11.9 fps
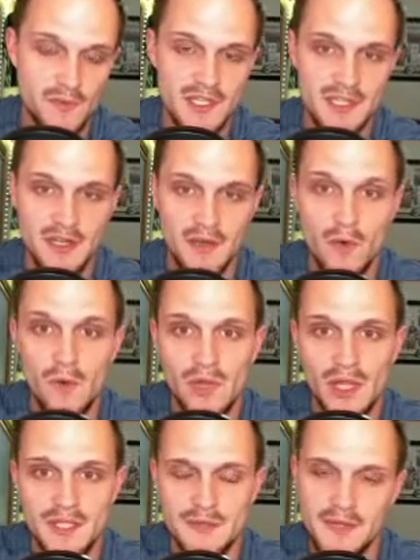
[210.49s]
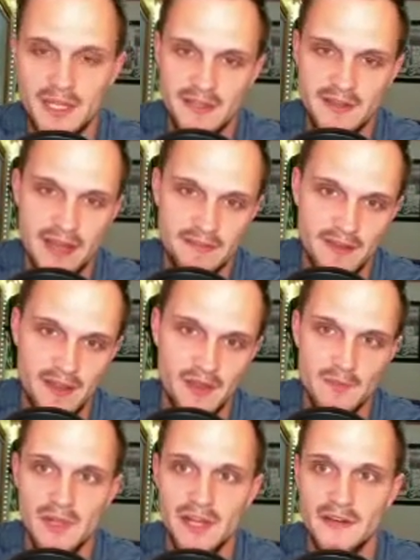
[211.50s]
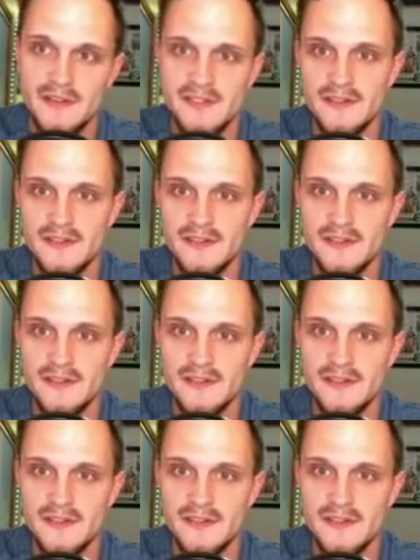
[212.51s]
which won't let you get to that value player.